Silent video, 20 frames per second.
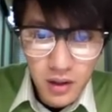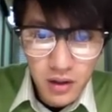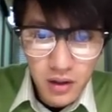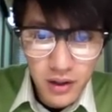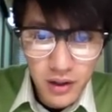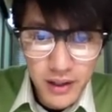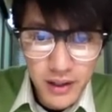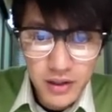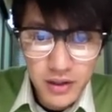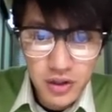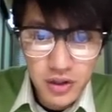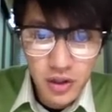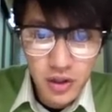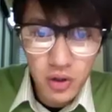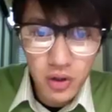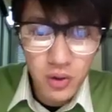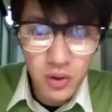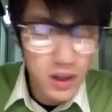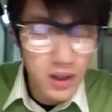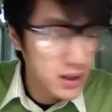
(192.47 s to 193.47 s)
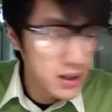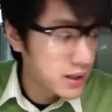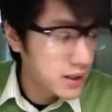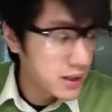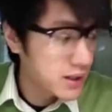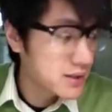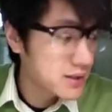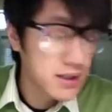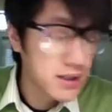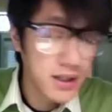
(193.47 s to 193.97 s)
Right, so uh, like
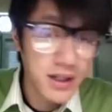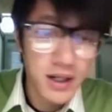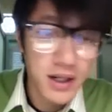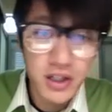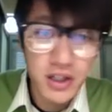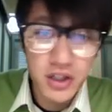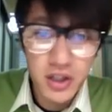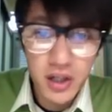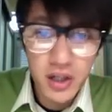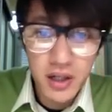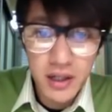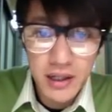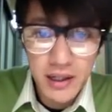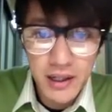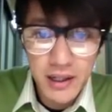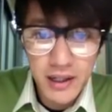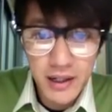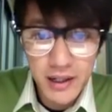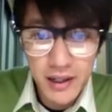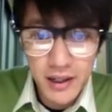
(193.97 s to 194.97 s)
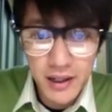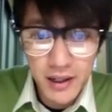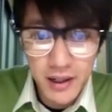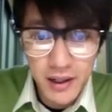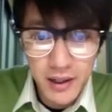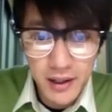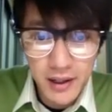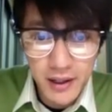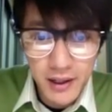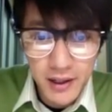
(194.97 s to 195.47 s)
I said, I shot in
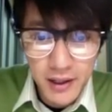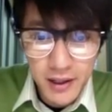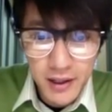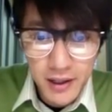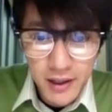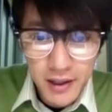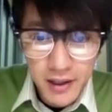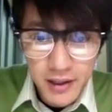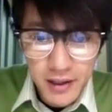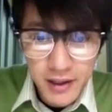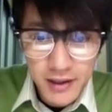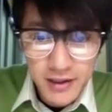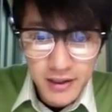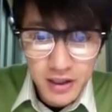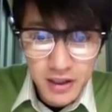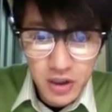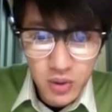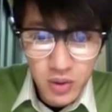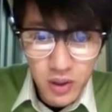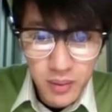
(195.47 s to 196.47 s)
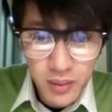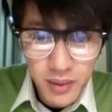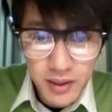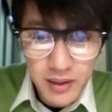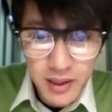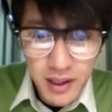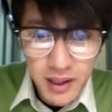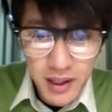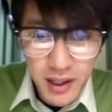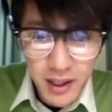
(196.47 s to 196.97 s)
uh, 1920 by
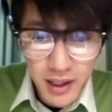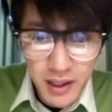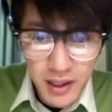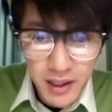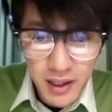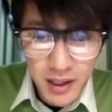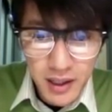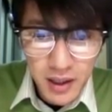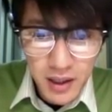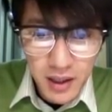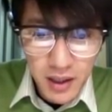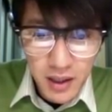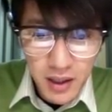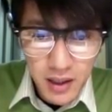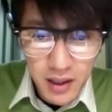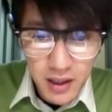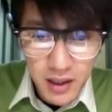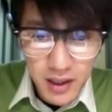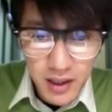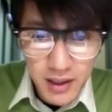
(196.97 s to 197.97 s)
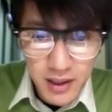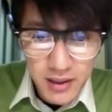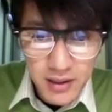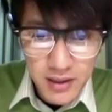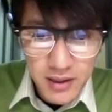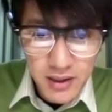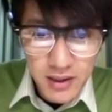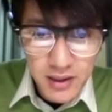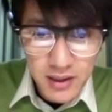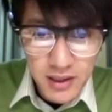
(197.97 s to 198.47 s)
1080 at
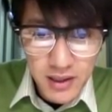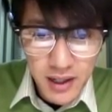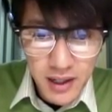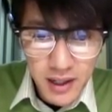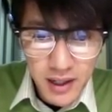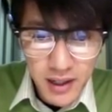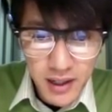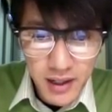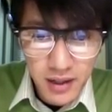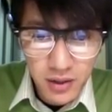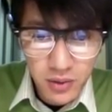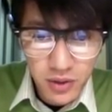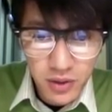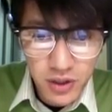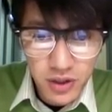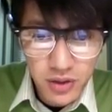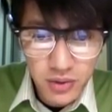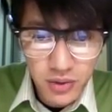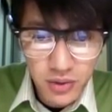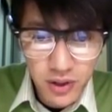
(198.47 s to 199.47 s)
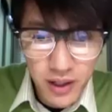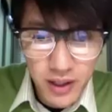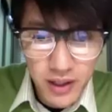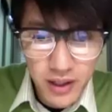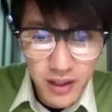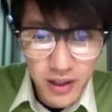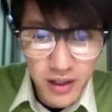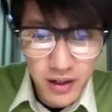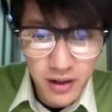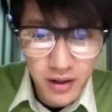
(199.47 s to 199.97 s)
60i, which is right
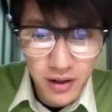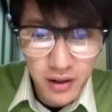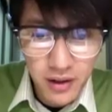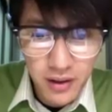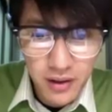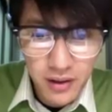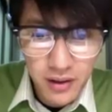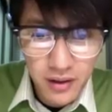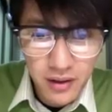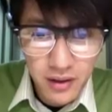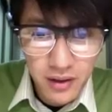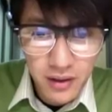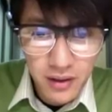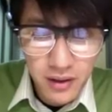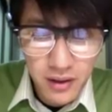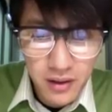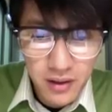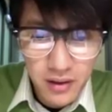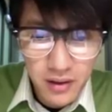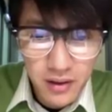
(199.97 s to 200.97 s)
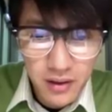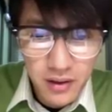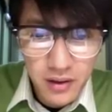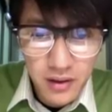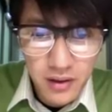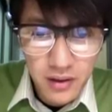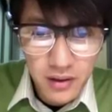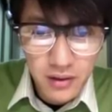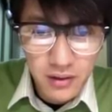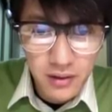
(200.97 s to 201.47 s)
here
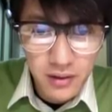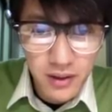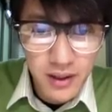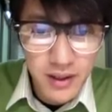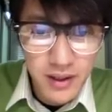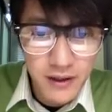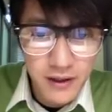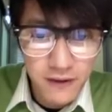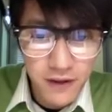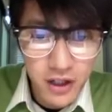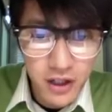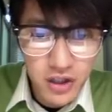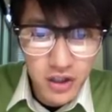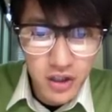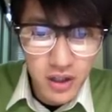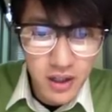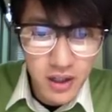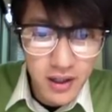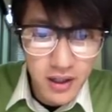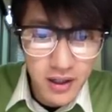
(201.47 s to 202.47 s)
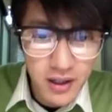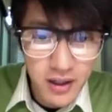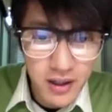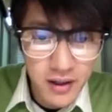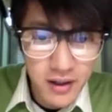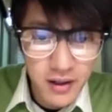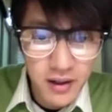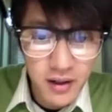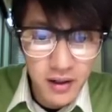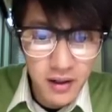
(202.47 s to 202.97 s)
right? If I shot
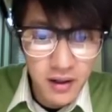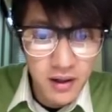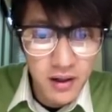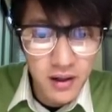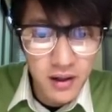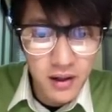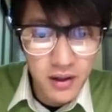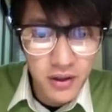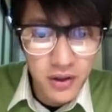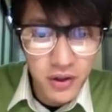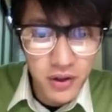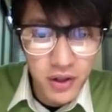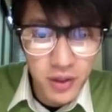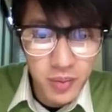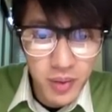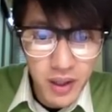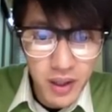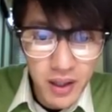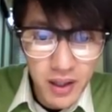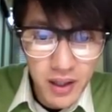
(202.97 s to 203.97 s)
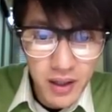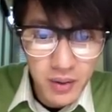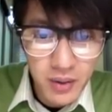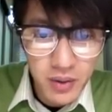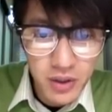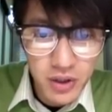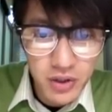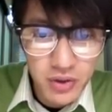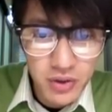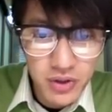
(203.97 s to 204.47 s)
in uh, 30p, I would
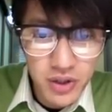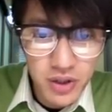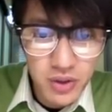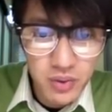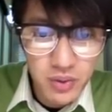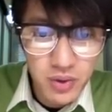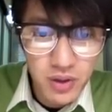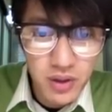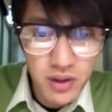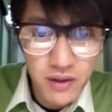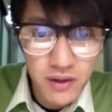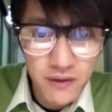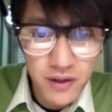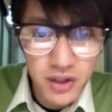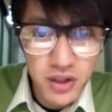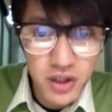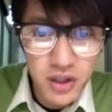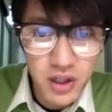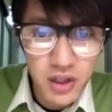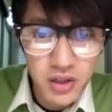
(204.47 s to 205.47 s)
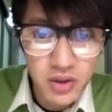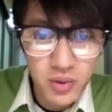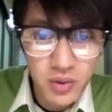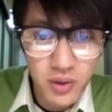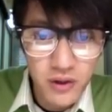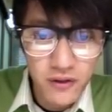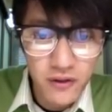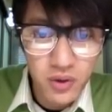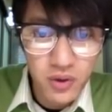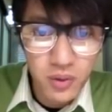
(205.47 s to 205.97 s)
choose this one. If I shot in
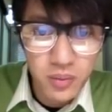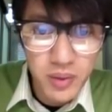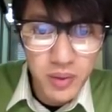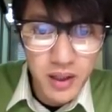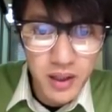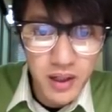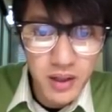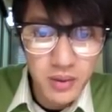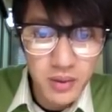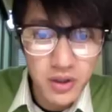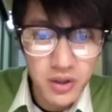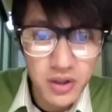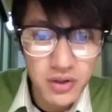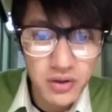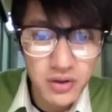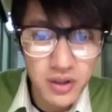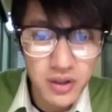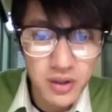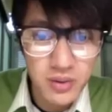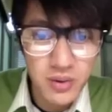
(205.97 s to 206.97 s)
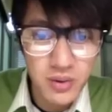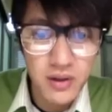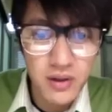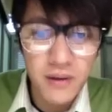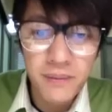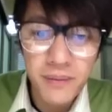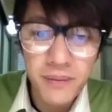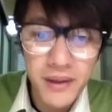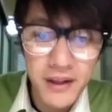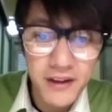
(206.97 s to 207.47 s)
24p, I would choose this one.
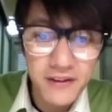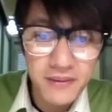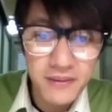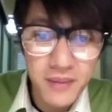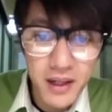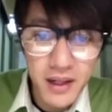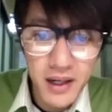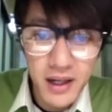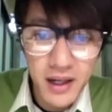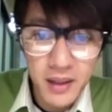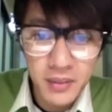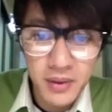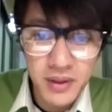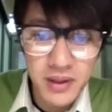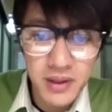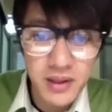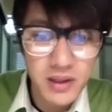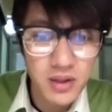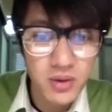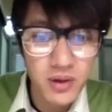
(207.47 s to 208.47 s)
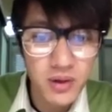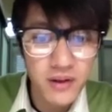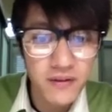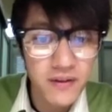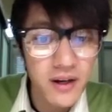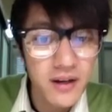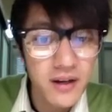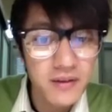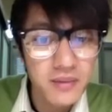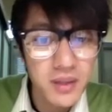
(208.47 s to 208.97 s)
If my camera did
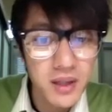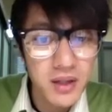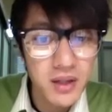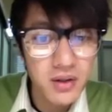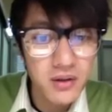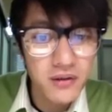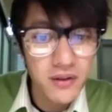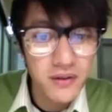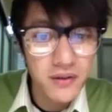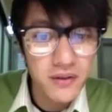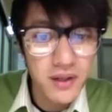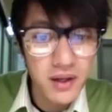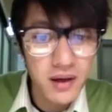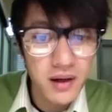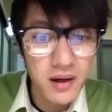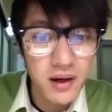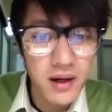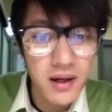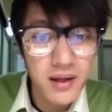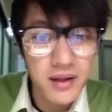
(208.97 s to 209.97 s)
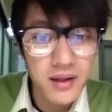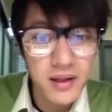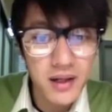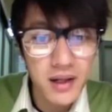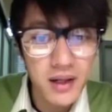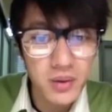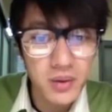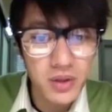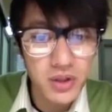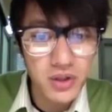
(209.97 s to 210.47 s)
25p or 50i, then
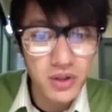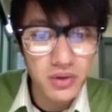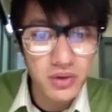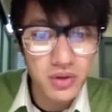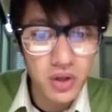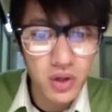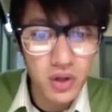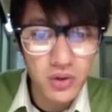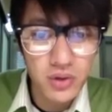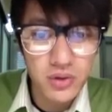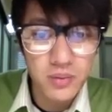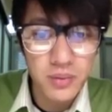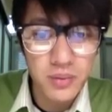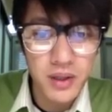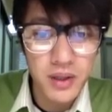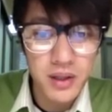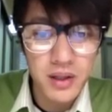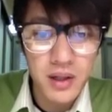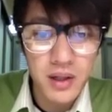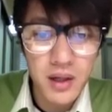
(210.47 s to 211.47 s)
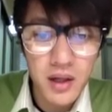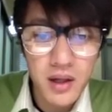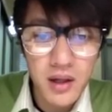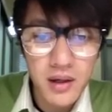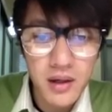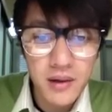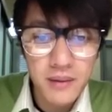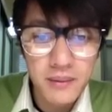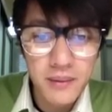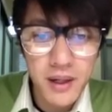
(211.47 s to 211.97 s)
I would choose those, but
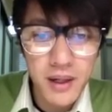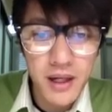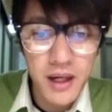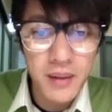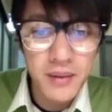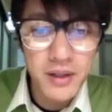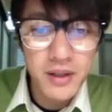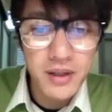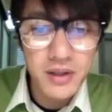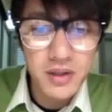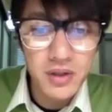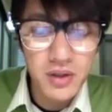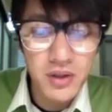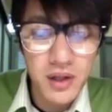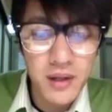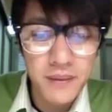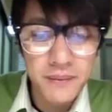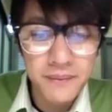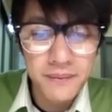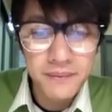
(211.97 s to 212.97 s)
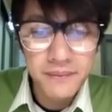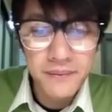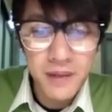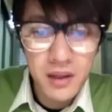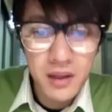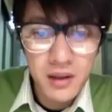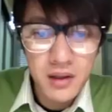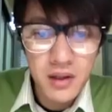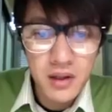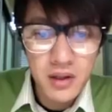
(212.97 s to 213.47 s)
my camera doesn't do that.
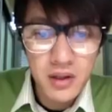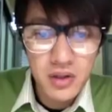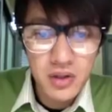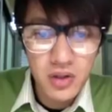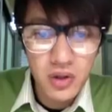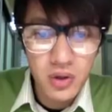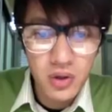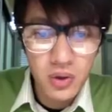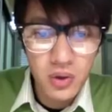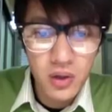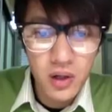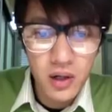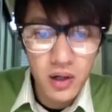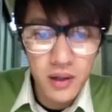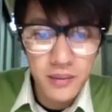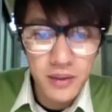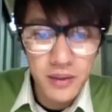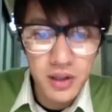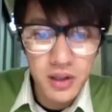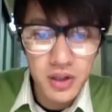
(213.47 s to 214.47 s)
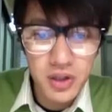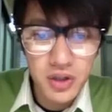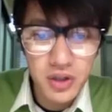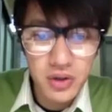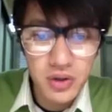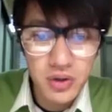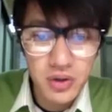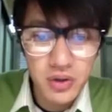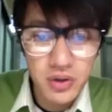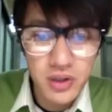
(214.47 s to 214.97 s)
So I'm going to
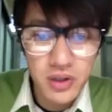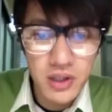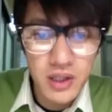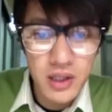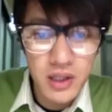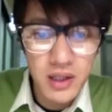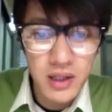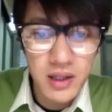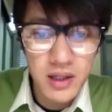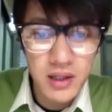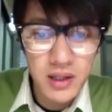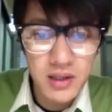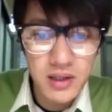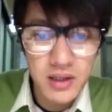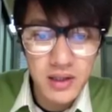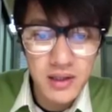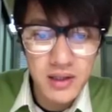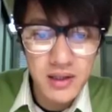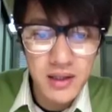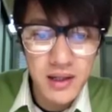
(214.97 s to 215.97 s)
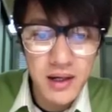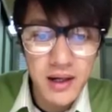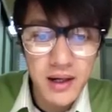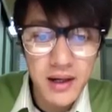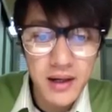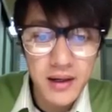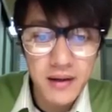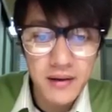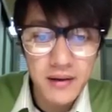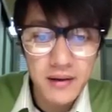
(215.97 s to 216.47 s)
choose the uh, 60i
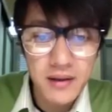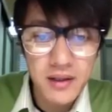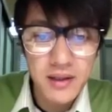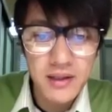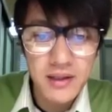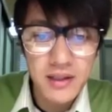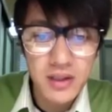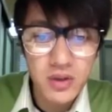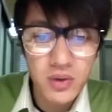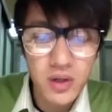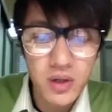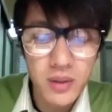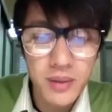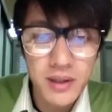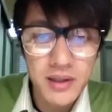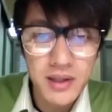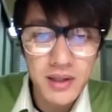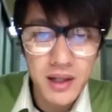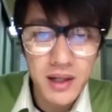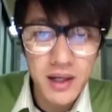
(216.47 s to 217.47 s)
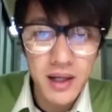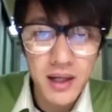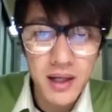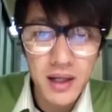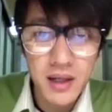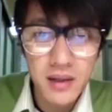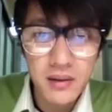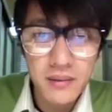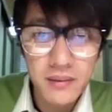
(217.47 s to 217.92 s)
1920 by 1080.